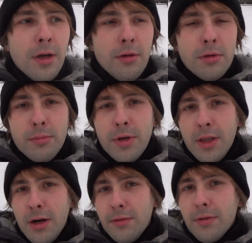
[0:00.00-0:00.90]
will be
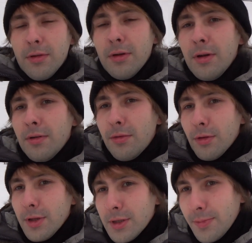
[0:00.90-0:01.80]
enough for
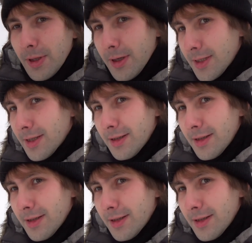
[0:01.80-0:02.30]
this place.